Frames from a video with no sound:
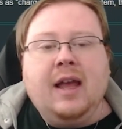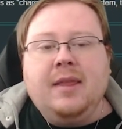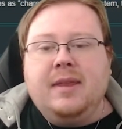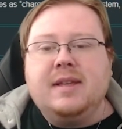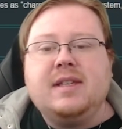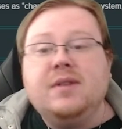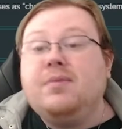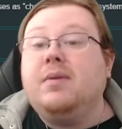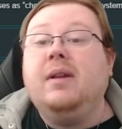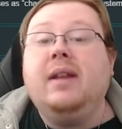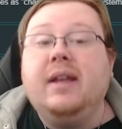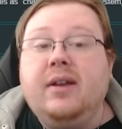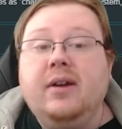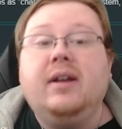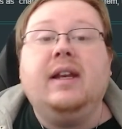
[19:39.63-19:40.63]
This is really
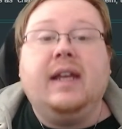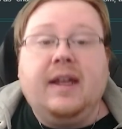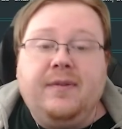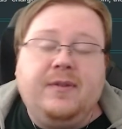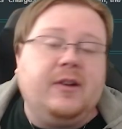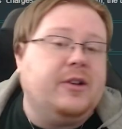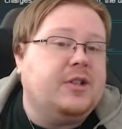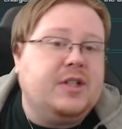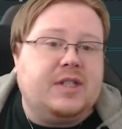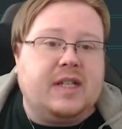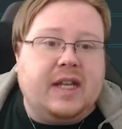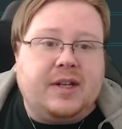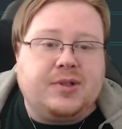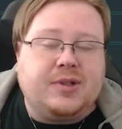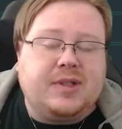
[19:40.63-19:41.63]
good if you're just
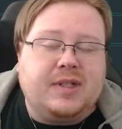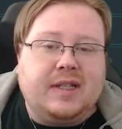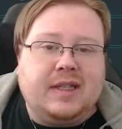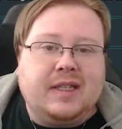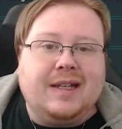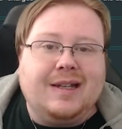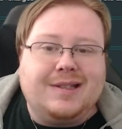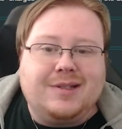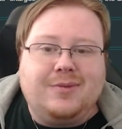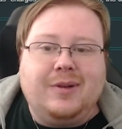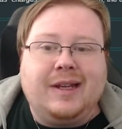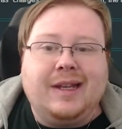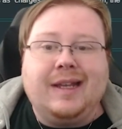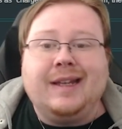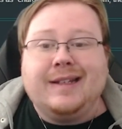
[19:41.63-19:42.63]
interested in the
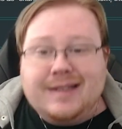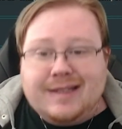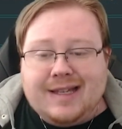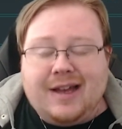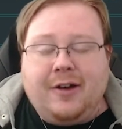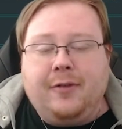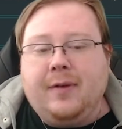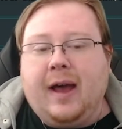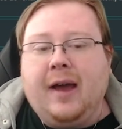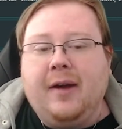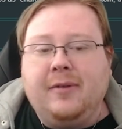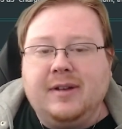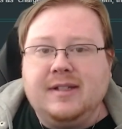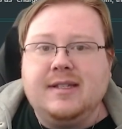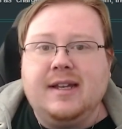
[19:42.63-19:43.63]
Duskwing itself, I
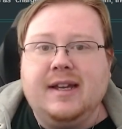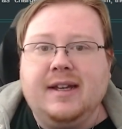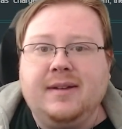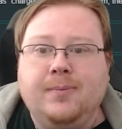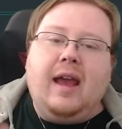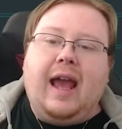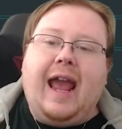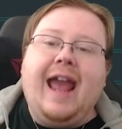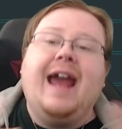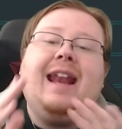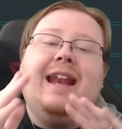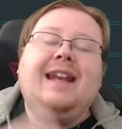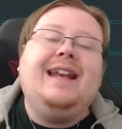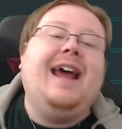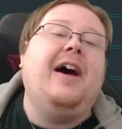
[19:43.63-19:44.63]
would say.
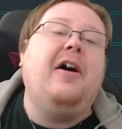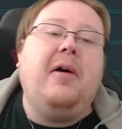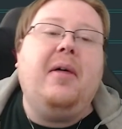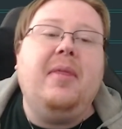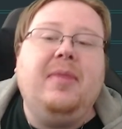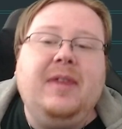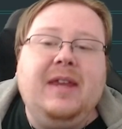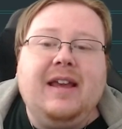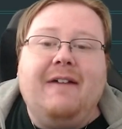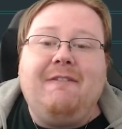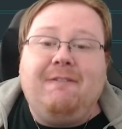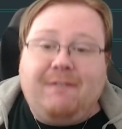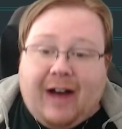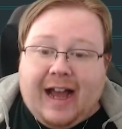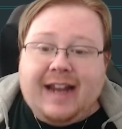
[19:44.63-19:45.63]
And now the
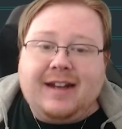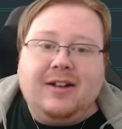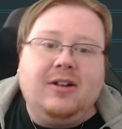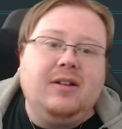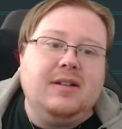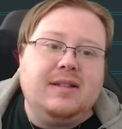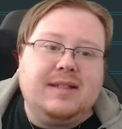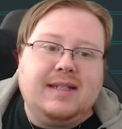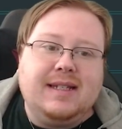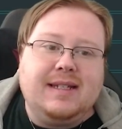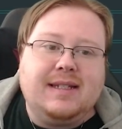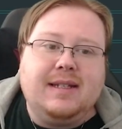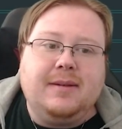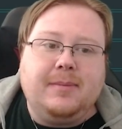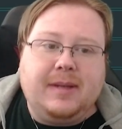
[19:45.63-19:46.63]
final
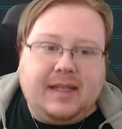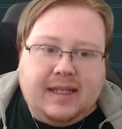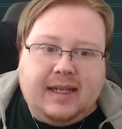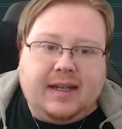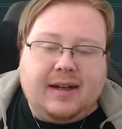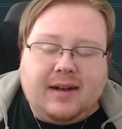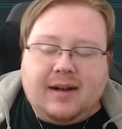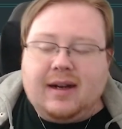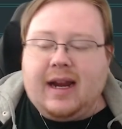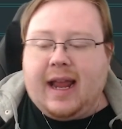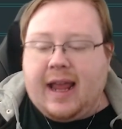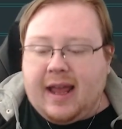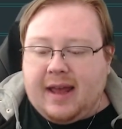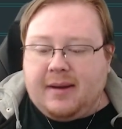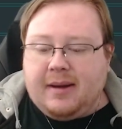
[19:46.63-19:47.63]
system here,
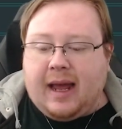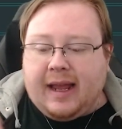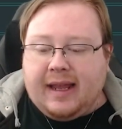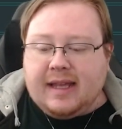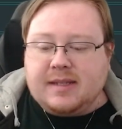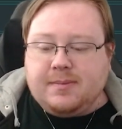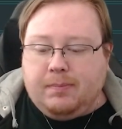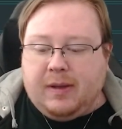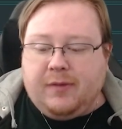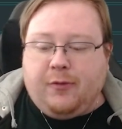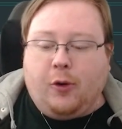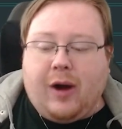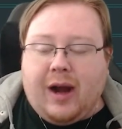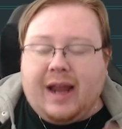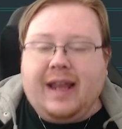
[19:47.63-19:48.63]
and I guess
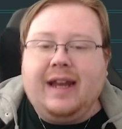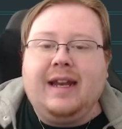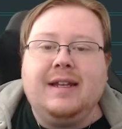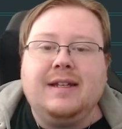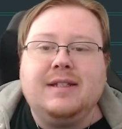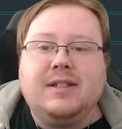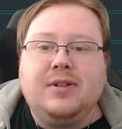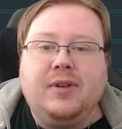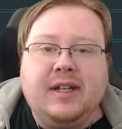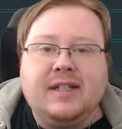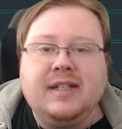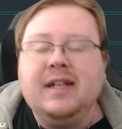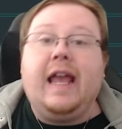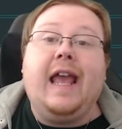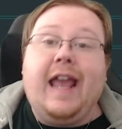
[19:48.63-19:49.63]
before I get into it,
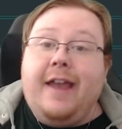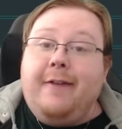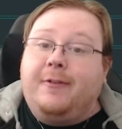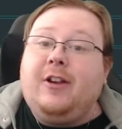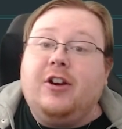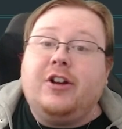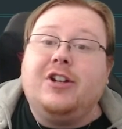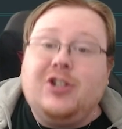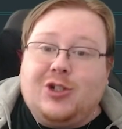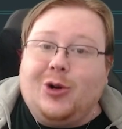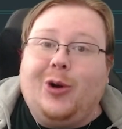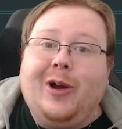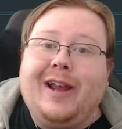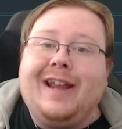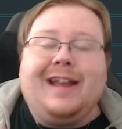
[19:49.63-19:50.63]
If you're
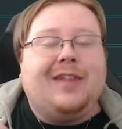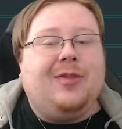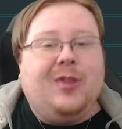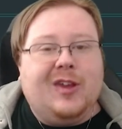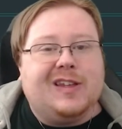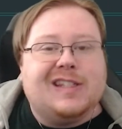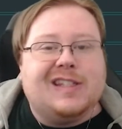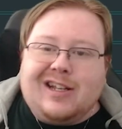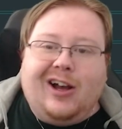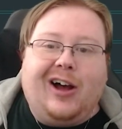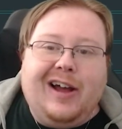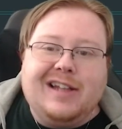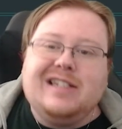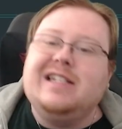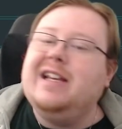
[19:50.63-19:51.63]
enjoying this
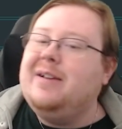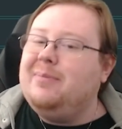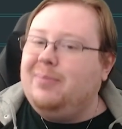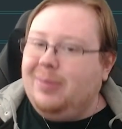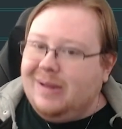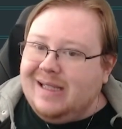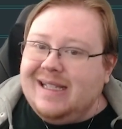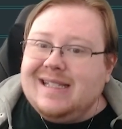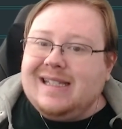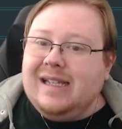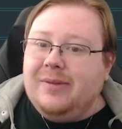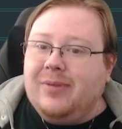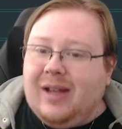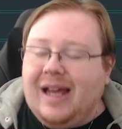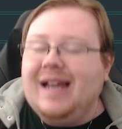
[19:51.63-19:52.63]
content, please
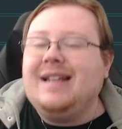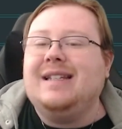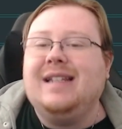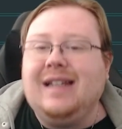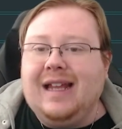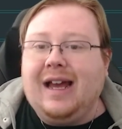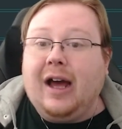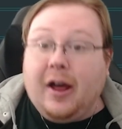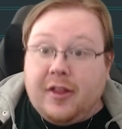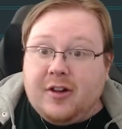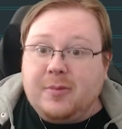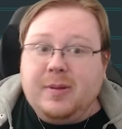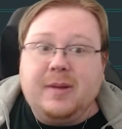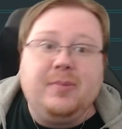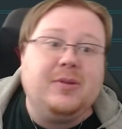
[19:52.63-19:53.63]
leave a like to let other
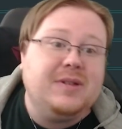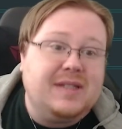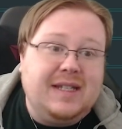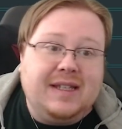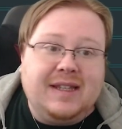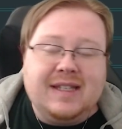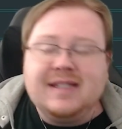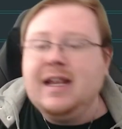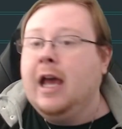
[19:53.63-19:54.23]
people see this.